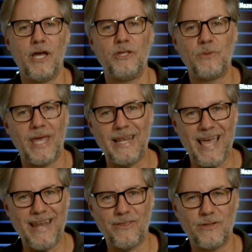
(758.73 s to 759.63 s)
You can
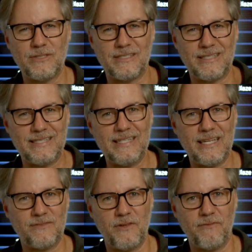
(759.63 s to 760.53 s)
edit those. It's a
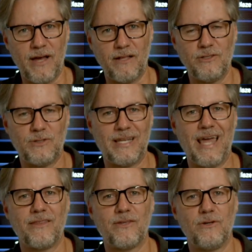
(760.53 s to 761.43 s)
TSV file. You can
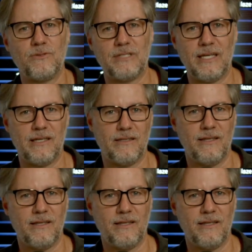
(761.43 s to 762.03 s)
edit those in